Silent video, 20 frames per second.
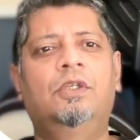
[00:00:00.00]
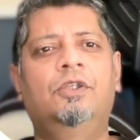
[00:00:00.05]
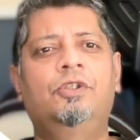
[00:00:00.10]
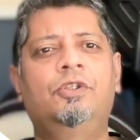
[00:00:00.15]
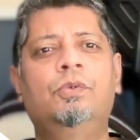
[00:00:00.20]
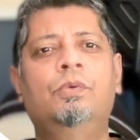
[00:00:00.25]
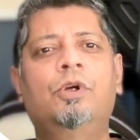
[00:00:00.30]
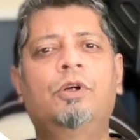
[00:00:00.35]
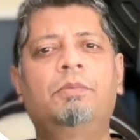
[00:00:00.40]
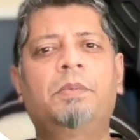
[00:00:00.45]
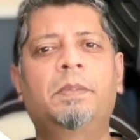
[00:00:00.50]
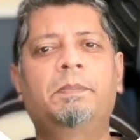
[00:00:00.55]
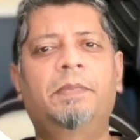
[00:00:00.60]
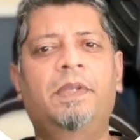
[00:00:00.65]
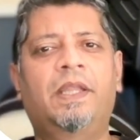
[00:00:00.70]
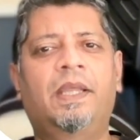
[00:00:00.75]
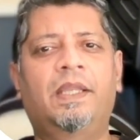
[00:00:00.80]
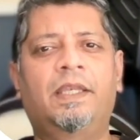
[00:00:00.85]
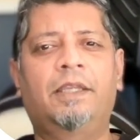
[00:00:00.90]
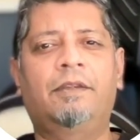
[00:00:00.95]
you want to be
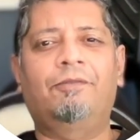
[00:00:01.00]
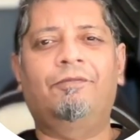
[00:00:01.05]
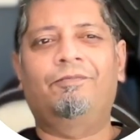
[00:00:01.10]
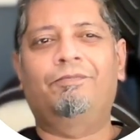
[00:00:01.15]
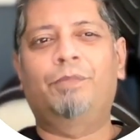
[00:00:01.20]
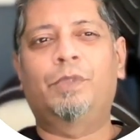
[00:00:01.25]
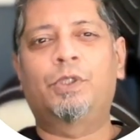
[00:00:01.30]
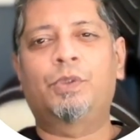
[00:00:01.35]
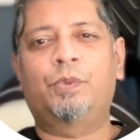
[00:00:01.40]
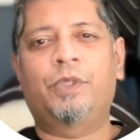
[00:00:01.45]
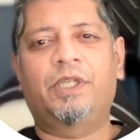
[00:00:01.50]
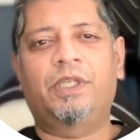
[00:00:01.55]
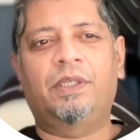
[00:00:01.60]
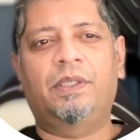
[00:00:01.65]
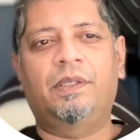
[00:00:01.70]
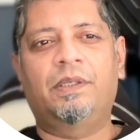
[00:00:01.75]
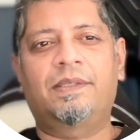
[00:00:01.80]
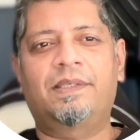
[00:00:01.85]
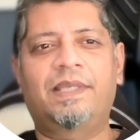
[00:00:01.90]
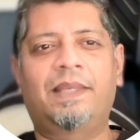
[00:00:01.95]
planning
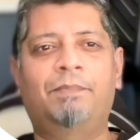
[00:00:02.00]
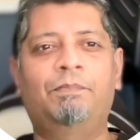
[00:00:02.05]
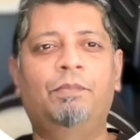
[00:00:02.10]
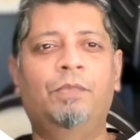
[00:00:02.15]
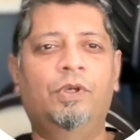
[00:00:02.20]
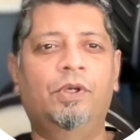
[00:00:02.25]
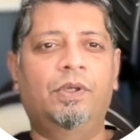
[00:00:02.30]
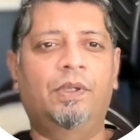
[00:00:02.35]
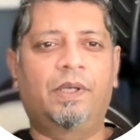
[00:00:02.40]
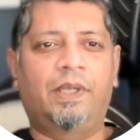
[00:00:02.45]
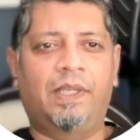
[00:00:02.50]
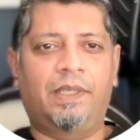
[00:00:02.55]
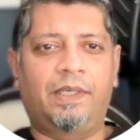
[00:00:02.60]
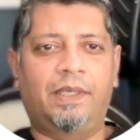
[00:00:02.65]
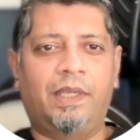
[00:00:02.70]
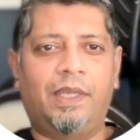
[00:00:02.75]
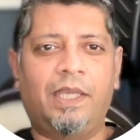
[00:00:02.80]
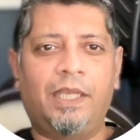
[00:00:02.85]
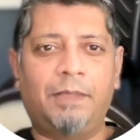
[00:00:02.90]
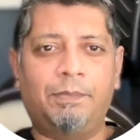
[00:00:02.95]
between December
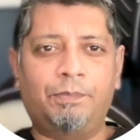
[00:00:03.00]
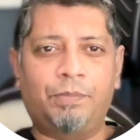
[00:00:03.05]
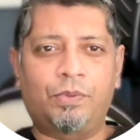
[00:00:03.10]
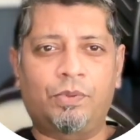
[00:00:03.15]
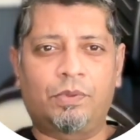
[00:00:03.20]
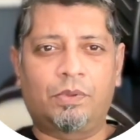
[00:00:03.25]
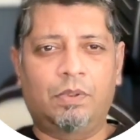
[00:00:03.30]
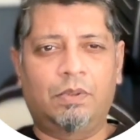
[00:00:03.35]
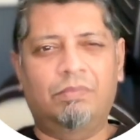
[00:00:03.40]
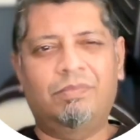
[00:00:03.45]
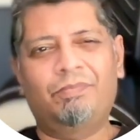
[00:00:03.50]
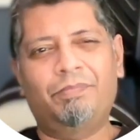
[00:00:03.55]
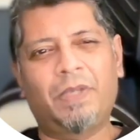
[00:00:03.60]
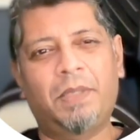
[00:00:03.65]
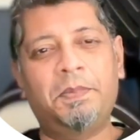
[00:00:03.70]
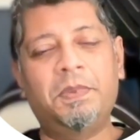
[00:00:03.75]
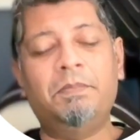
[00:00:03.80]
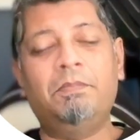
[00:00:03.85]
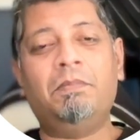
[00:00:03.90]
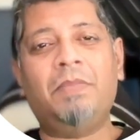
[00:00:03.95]
and April,
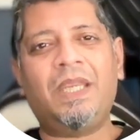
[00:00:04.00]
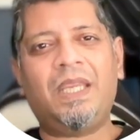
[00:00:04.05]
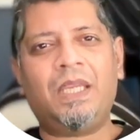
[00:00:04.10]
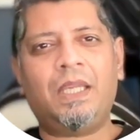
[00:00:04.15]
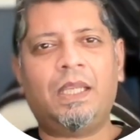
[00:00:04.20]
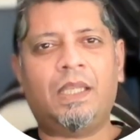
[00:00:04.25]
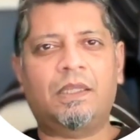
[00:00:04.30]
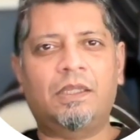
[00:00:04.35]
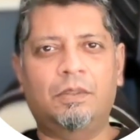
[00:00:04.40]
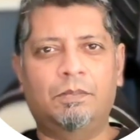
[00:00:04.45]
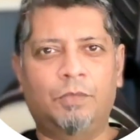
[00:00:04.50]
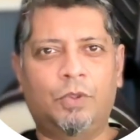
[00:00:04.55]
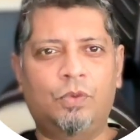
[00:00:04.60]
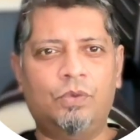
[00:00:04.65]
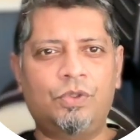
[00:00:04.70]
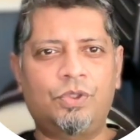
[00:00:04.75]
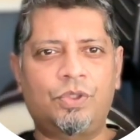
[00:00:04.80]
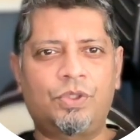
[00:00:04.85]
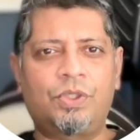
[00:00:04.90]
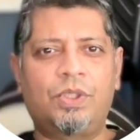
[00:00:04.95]
maybe May at the
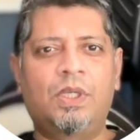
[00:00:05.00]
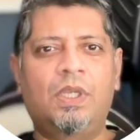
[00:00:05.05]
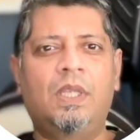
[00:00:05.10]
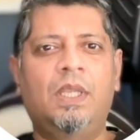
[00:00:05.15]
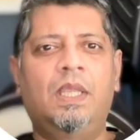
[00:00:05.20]
most,